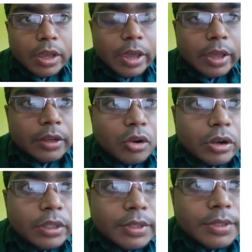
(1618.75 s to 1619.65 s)
and
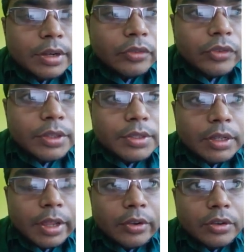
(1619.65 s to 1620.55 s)
on the surface the
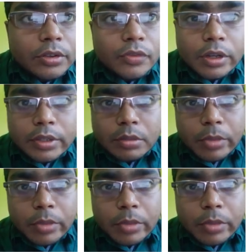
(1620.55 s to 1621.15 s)
electric field is